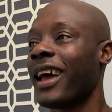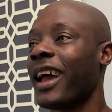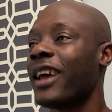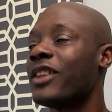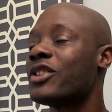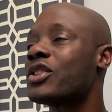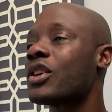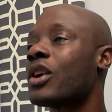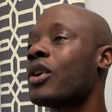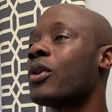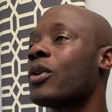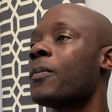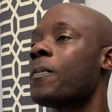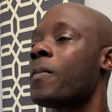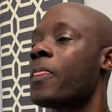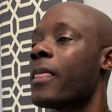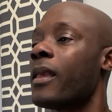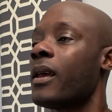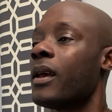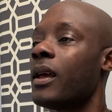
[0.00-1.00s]
so
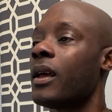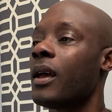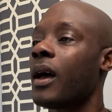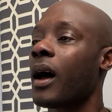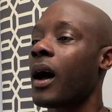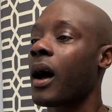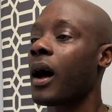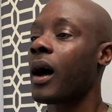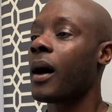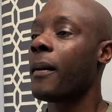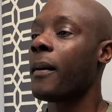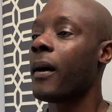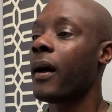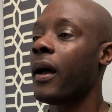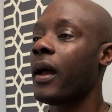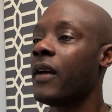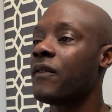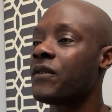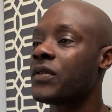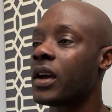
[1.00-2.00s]

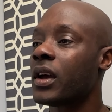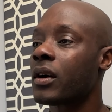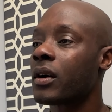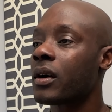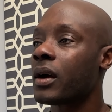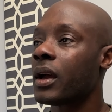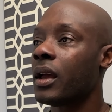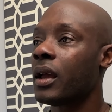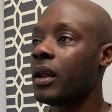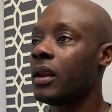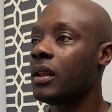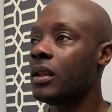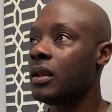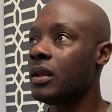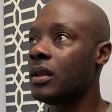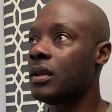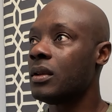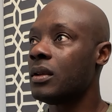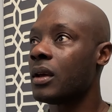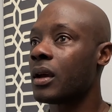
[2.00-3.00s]
if there are
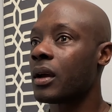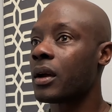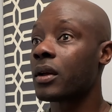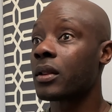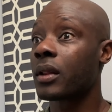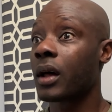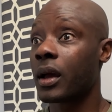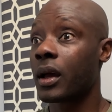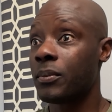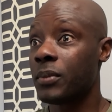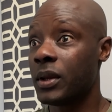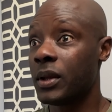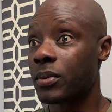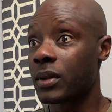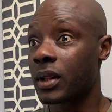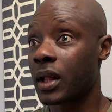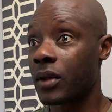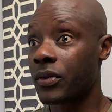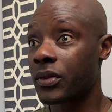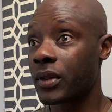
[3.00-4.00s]
any airline
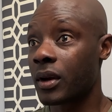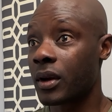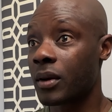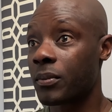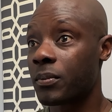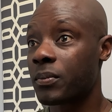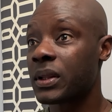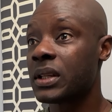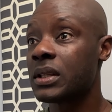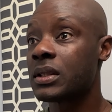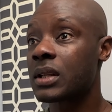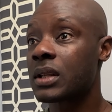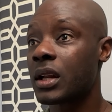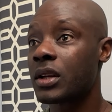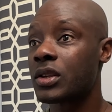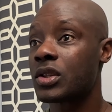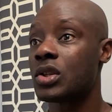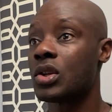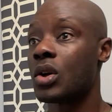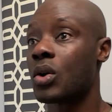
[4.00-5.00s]
people out there, please let
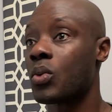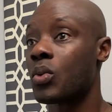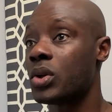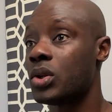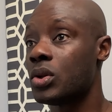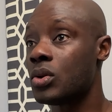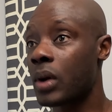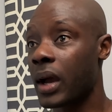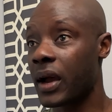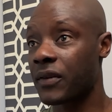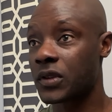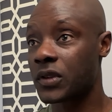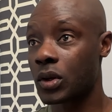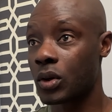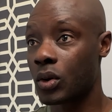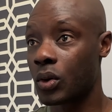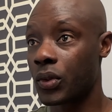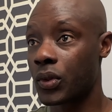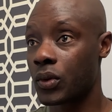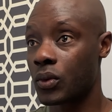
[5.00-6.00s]
us know what you have to
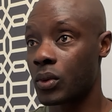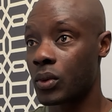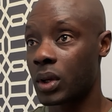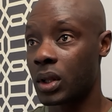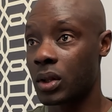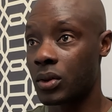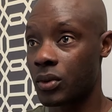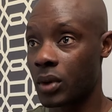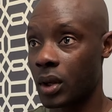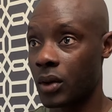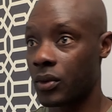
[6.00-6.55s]
go through in